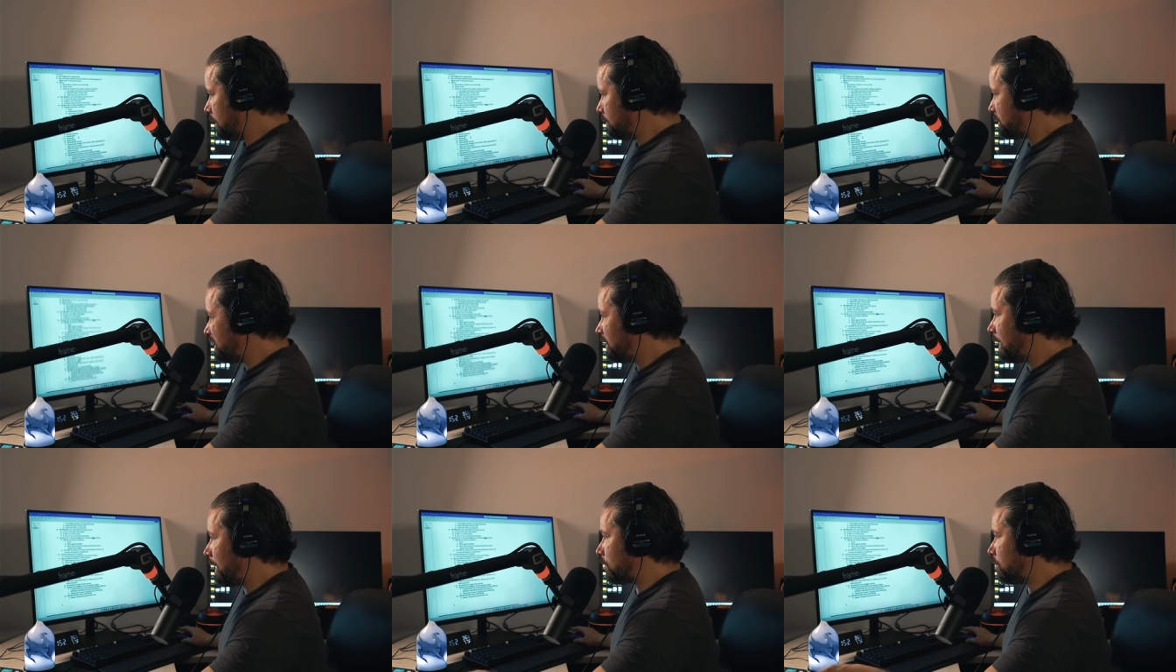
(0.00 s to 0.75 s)
She
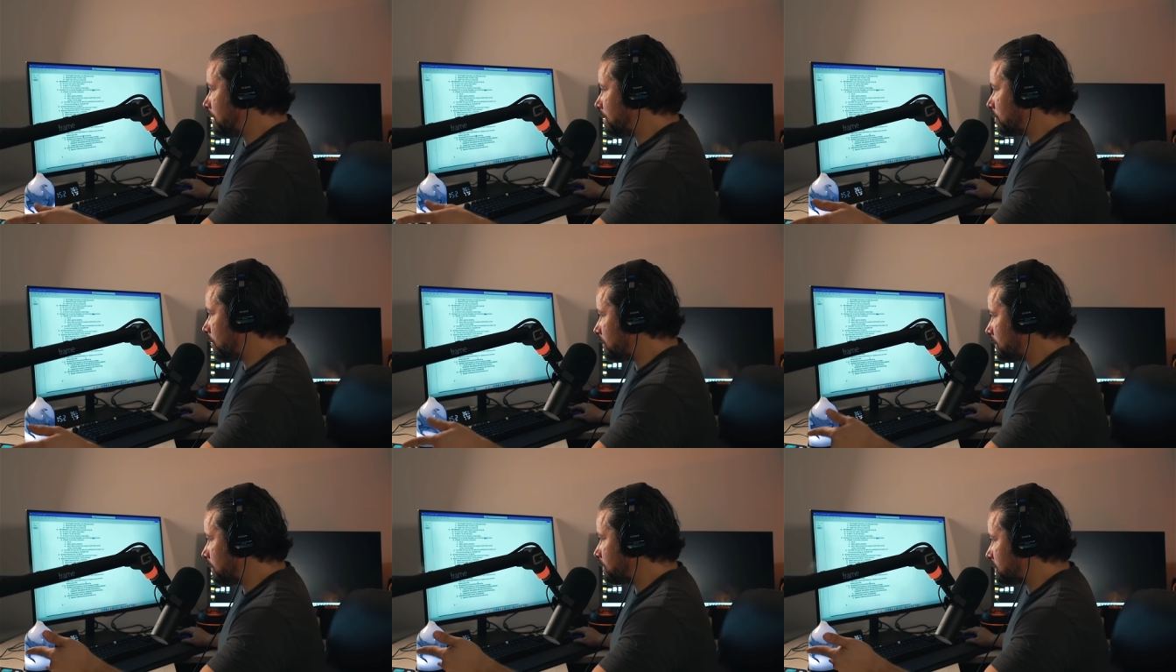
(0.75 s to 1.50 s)
can't remember all
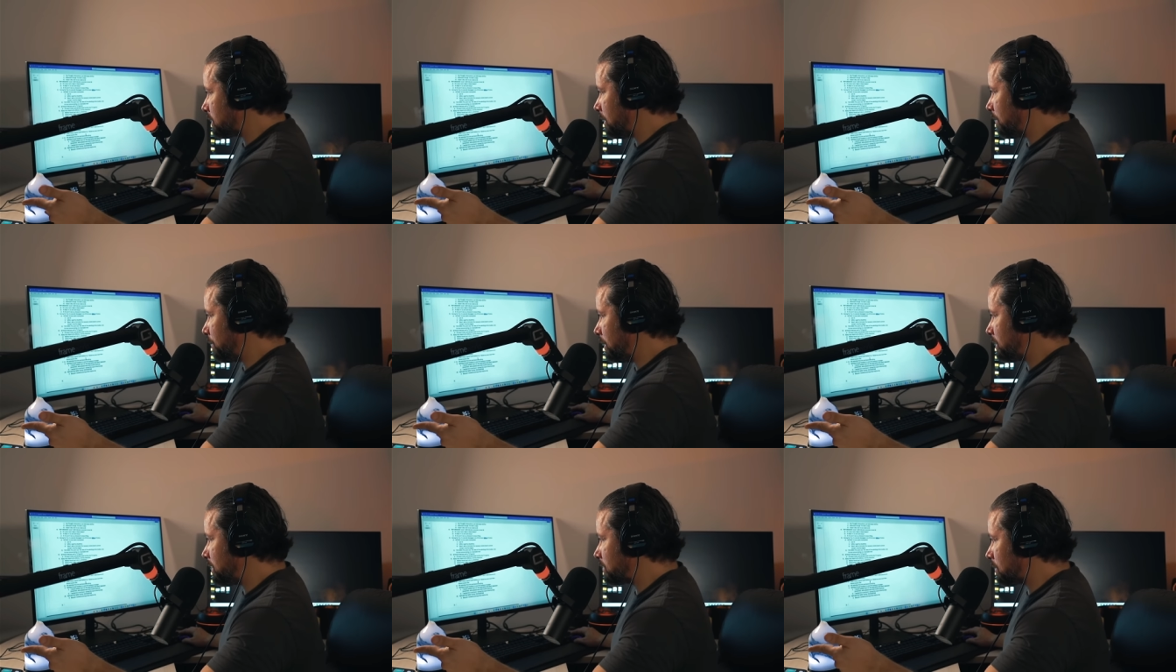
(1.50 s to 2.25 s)
the other stuff,
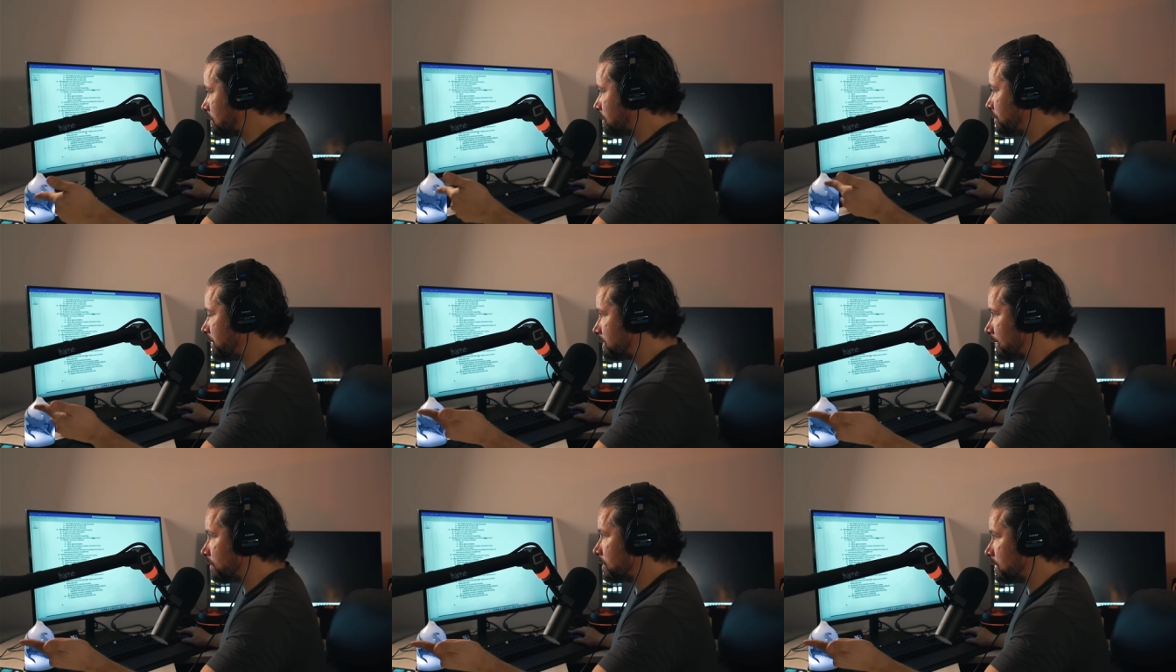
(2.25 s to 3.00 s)
but she started to
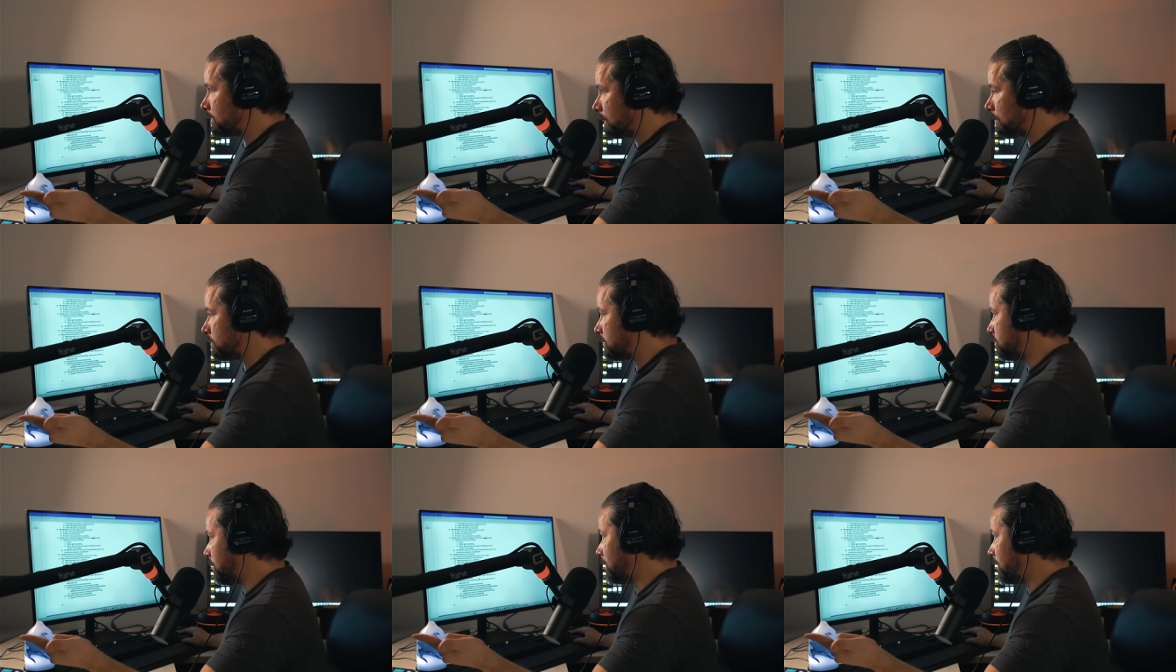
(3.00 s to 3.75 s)
piece everything together when
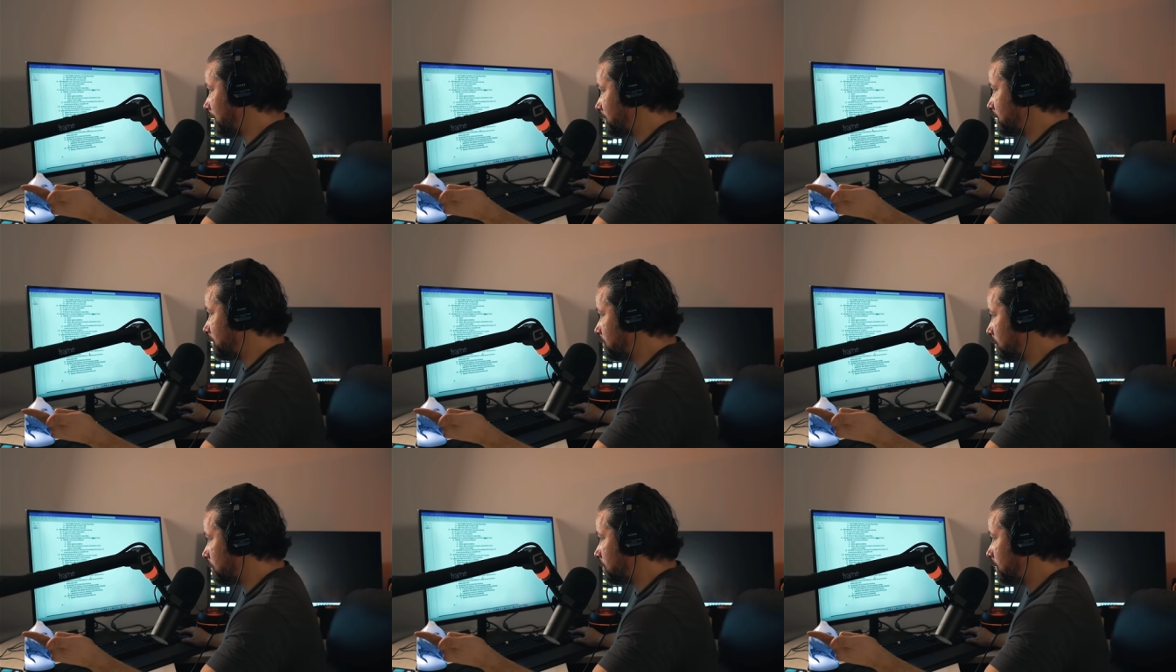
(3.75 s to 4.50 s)
she's about 19
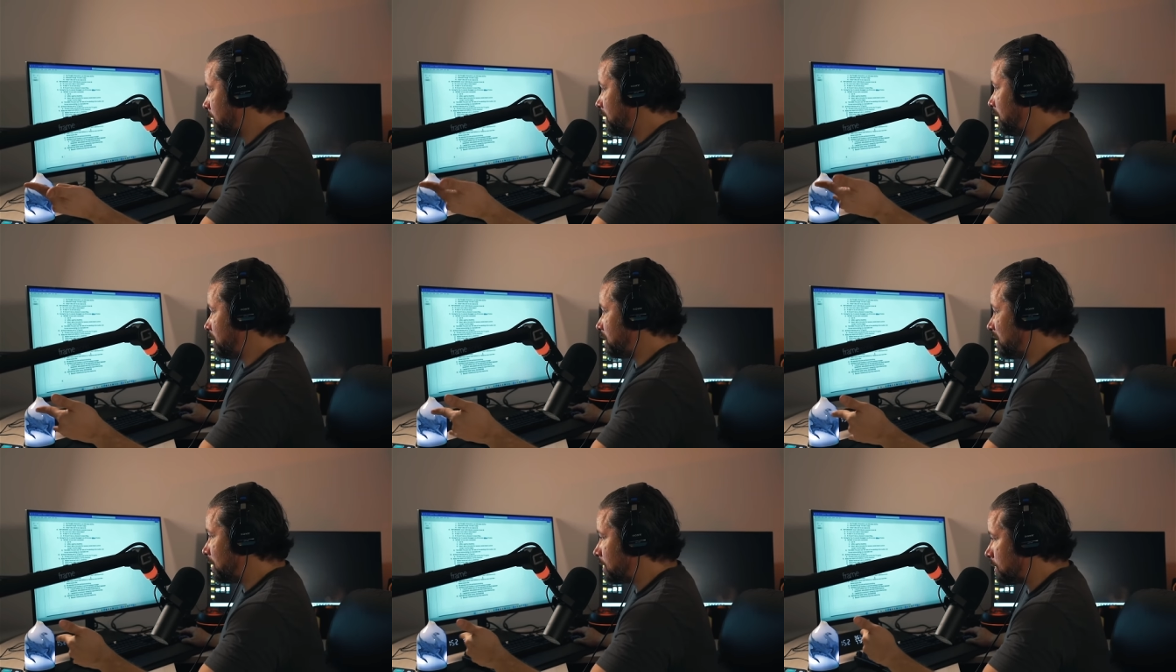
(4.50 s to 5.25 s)
years old.
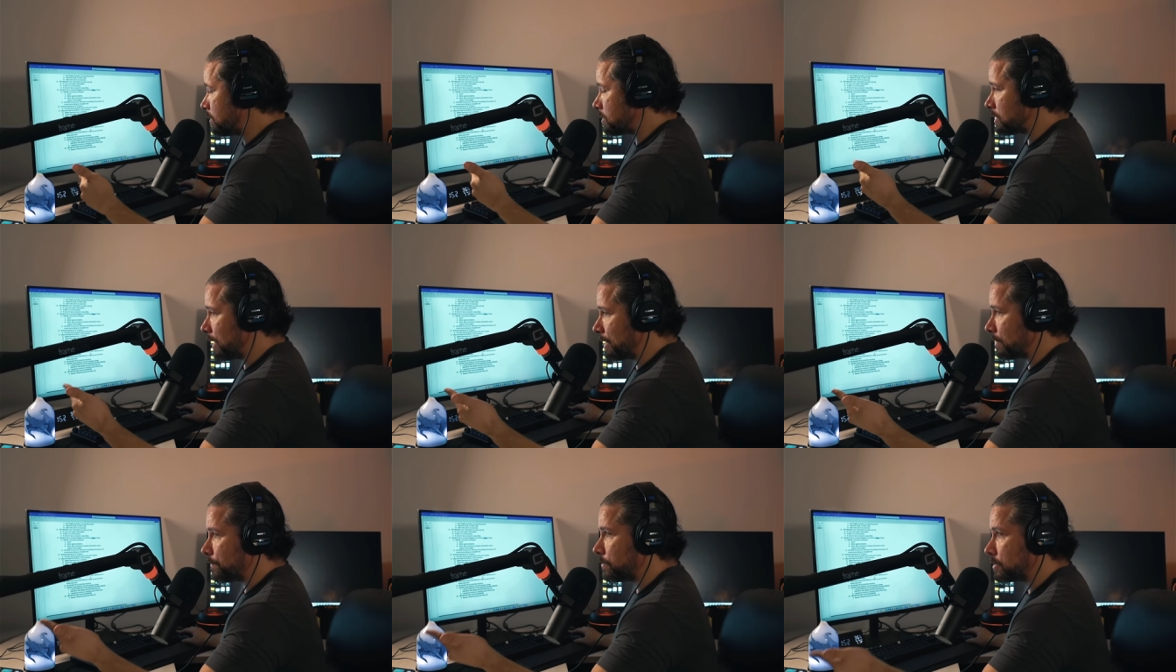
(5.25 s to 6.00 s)
She didn't
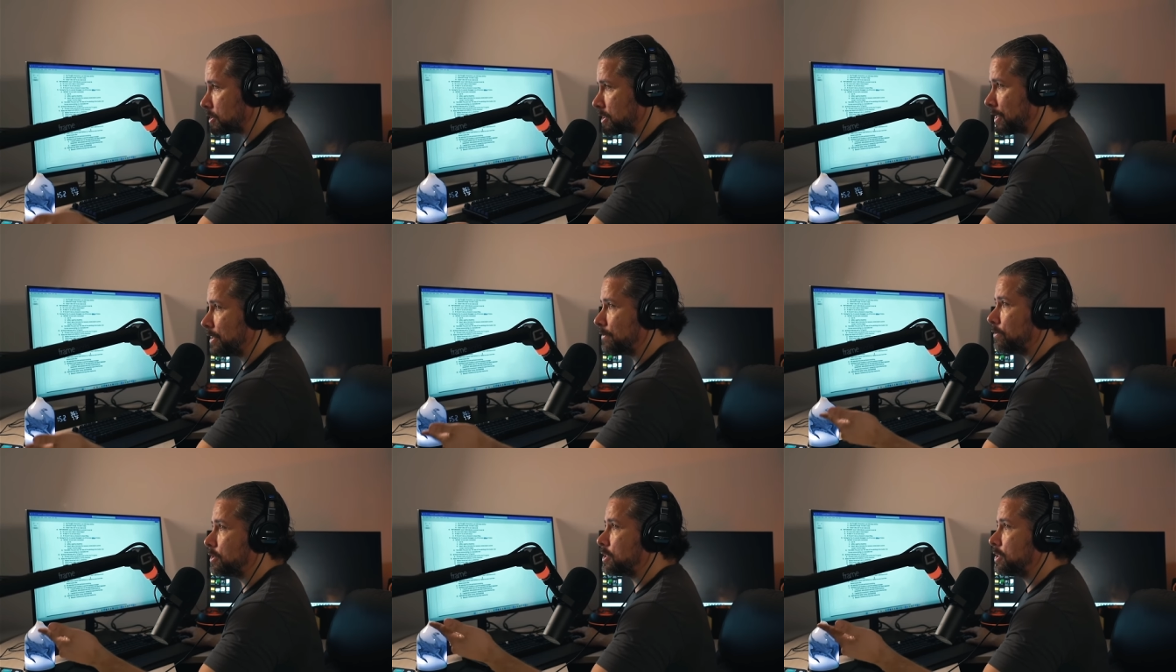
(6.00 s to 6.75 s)
understand the full extent
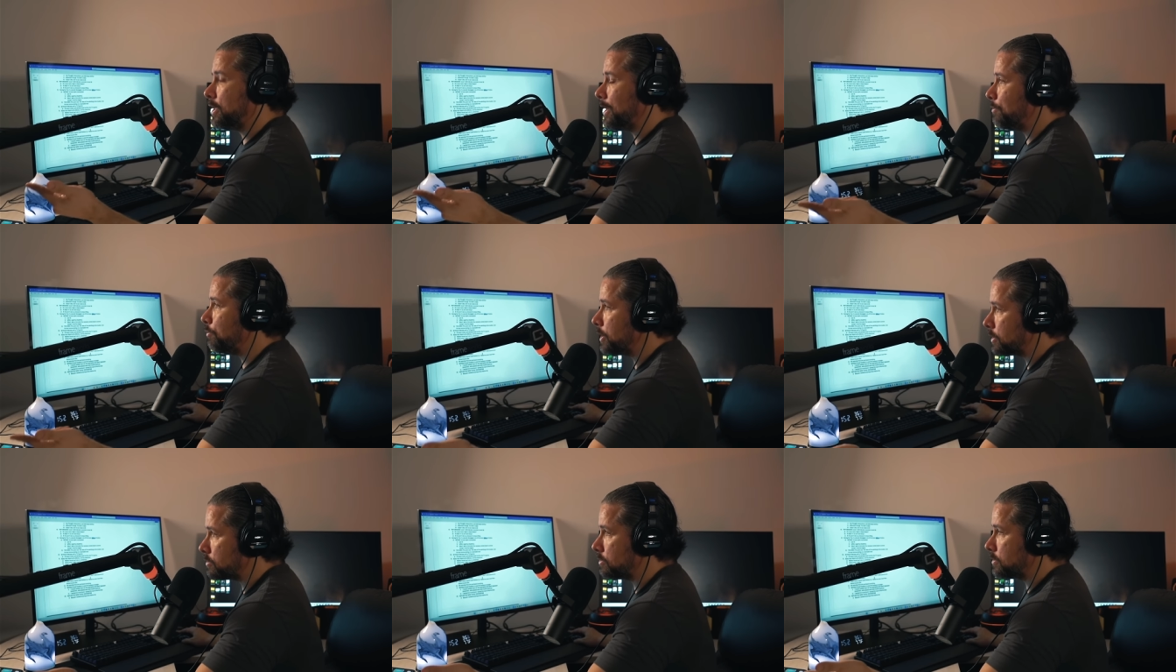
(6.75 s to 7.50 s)
of what she had
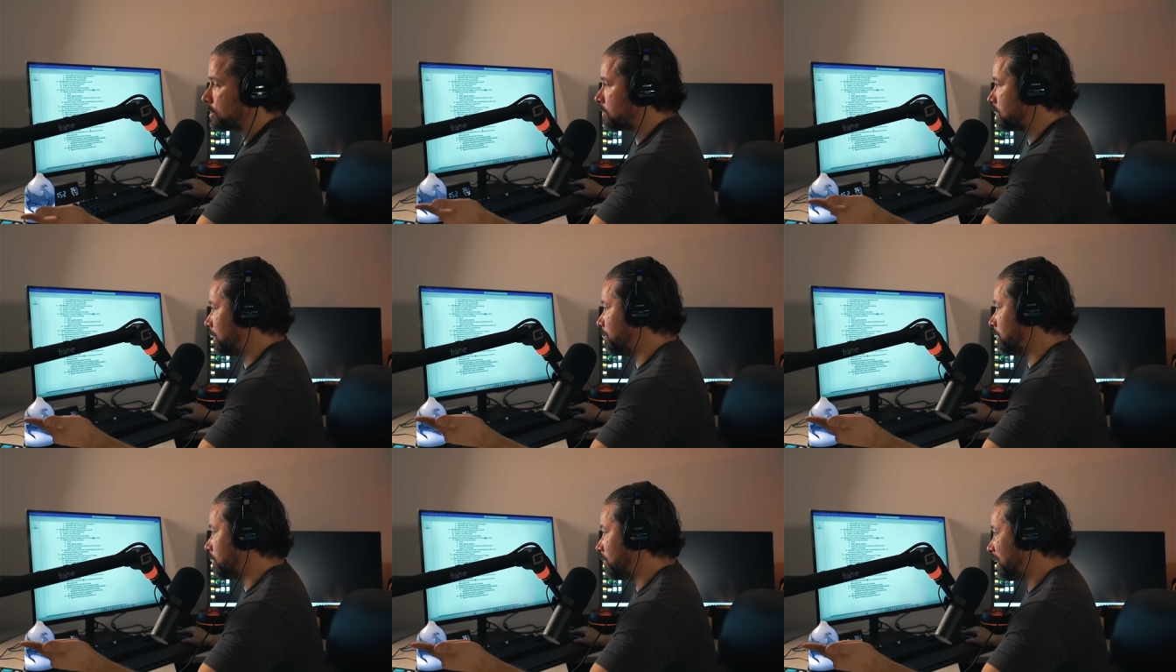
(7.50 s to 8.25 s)
been through until she
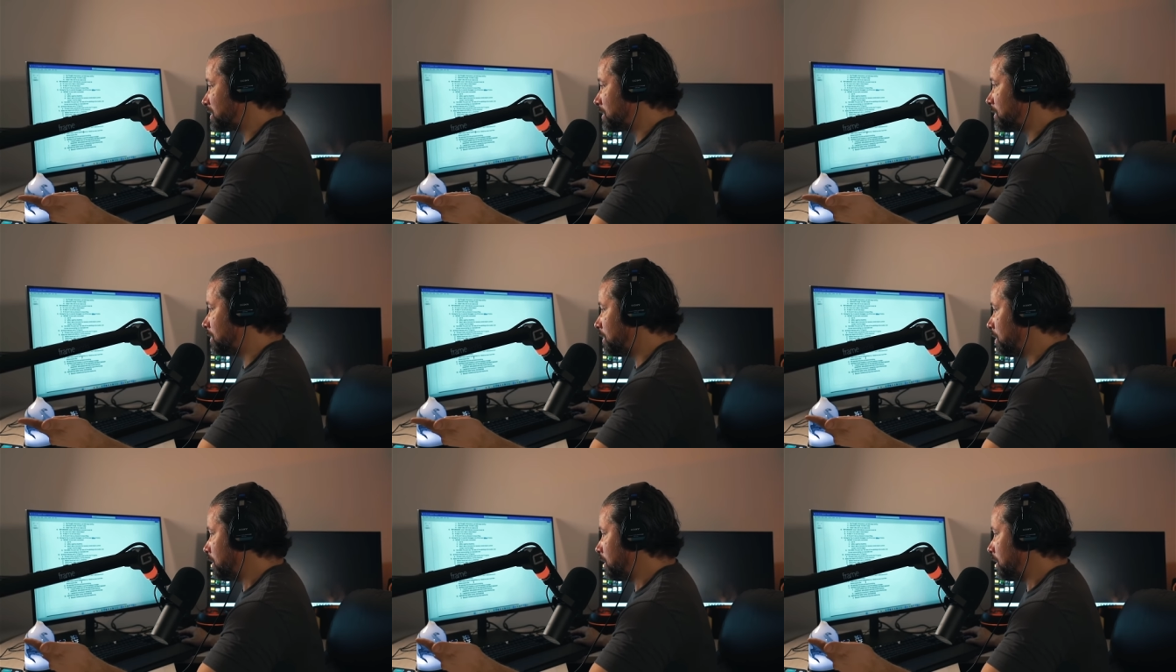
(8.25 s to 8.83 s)
had been arrested.